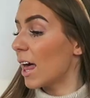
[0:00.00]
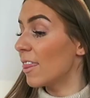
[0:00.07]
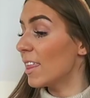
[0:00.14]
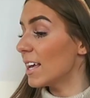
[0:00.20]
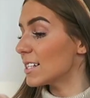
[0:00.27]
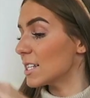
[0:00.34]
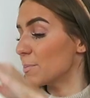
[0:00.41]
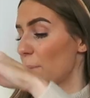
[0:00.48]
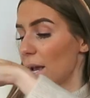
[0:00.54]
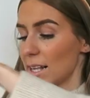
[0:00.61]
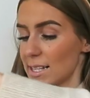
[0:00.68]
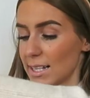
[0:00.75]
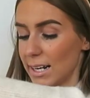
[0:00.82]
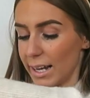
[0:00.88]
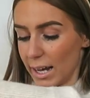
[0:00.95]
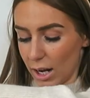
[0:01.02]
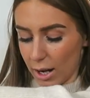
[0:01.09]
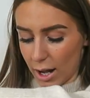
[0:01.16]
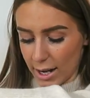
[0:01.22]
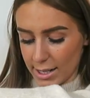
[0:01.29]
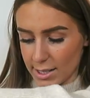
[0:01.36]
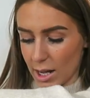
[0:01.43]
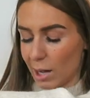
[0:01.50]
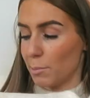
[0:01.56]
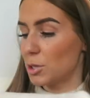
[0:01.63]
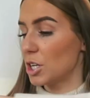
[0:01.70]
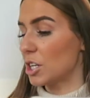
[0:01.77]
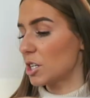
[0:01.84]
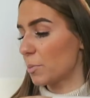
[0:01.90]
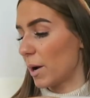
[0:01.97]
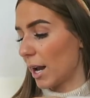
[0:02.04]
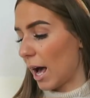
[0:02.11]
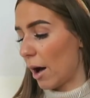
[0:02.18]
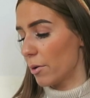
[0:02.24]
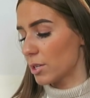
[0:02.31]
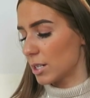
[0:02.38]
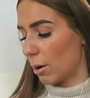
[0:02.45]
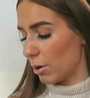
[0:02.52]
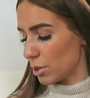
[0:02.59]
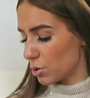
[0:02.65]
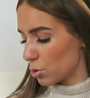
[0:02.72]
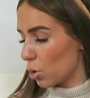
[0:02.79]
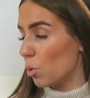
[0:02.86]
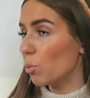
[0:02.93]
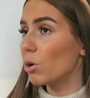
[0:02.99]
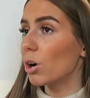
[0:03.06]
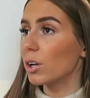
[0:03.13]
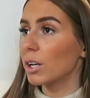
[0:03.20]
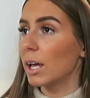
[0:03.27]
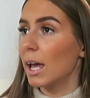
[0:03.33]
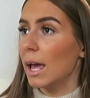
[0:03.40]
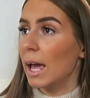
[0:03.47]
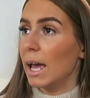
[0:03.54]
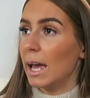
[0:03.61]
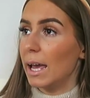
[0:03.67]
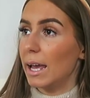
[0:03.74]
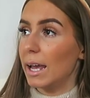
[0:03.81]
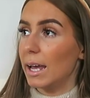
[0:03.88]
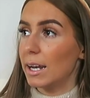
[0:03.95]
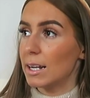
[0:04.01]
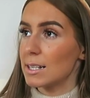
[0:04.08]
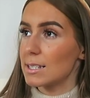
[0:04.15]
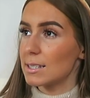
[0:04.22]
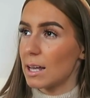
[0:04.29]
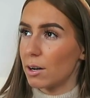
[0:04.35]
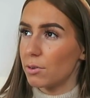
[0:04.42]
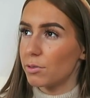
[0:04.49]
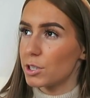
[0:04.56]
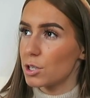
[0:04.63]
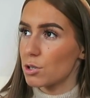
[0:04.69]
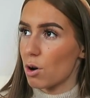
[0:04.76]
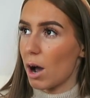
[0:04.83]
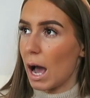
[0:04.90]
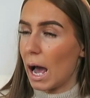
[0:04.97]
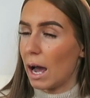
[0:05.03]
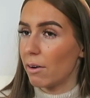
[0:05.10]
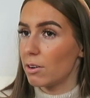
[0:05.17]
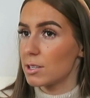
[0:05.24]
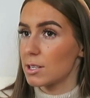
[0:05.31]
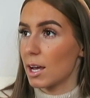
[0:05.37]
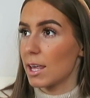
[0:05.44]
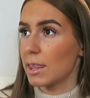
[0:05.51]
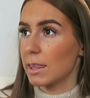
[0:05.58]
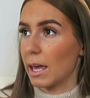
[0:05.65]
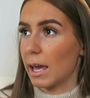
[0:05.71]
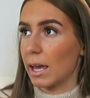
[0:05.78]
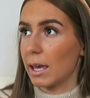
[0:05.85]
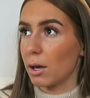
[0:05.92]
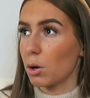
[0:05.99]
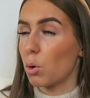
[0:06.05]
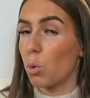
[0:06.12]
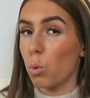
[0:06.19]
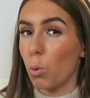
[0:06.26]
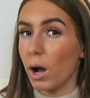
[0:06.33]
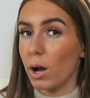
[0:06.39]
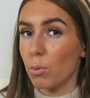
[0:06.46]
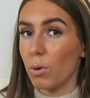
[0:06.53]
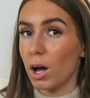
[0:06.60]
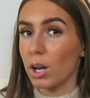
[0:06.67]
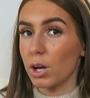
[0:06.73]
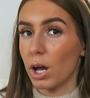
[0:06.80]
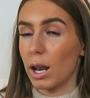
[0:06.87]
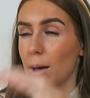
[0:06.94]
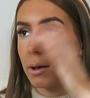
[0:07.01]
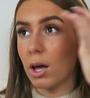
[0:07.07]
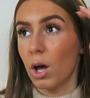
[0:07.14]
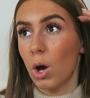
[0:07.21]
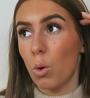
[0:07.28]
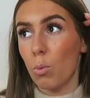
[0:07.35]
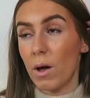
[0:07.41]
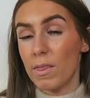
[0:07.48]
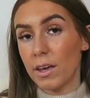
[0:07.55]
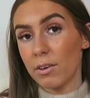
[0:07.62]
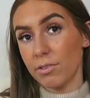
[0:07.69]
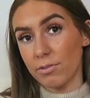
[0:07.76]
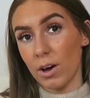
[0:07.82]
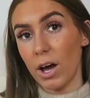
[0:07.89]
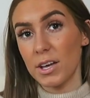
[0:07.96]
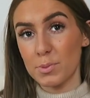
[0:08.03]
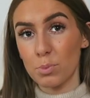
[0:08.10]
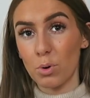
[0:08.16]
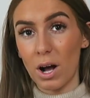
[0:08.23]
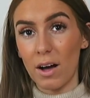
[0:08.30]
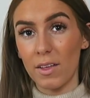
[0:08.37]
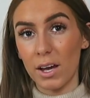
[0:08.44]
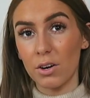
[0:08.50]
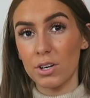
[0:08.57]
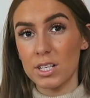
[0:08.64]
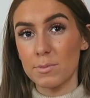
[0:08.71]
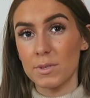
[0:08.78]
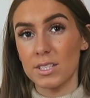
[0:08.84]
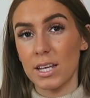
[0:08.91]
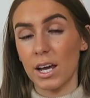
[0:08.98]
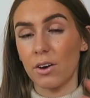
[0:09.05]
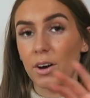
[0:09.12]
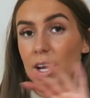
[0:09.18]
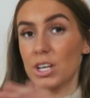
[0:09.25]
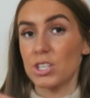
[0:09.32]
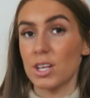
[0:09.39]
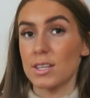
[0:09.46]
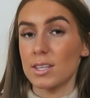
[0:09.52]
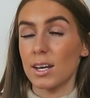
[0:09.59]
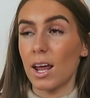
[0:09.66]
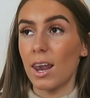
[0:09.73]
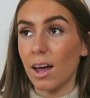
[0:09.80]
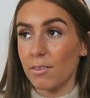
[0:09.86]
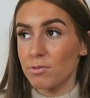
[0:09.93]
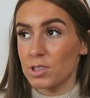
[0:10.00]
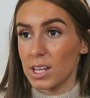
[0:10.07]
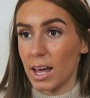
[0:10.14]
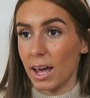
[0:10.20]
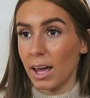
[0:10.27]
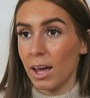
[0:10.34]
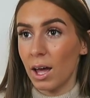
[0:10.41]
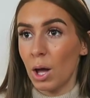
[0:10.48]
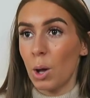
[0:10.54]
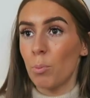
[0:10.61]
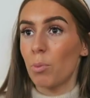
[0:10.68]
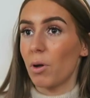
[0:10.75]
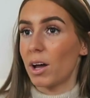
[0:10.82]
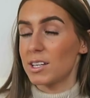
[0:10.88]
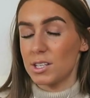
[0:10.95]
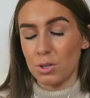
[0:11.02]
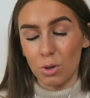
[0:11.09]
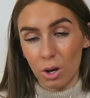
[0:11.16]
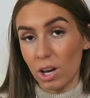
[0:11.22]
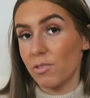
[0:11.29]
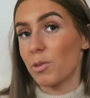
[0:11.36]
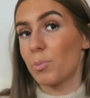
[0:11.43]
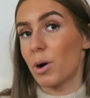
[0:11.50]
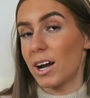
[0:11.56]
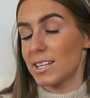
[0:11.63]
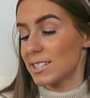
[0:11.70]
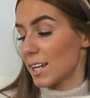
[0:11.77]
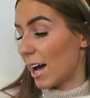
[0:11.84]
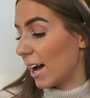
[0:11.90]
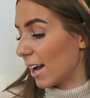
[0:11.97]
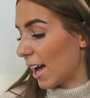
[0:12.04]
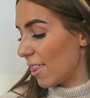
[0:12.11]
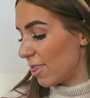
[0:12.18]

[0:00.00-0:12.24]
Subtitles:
And this is basically a light up gingerbread house. Now, I saw one in Selfridges or Harrods, I think, quite a while ago, like when they first brought out their Christmas decorations, and I loved it, but I did not love the price tag.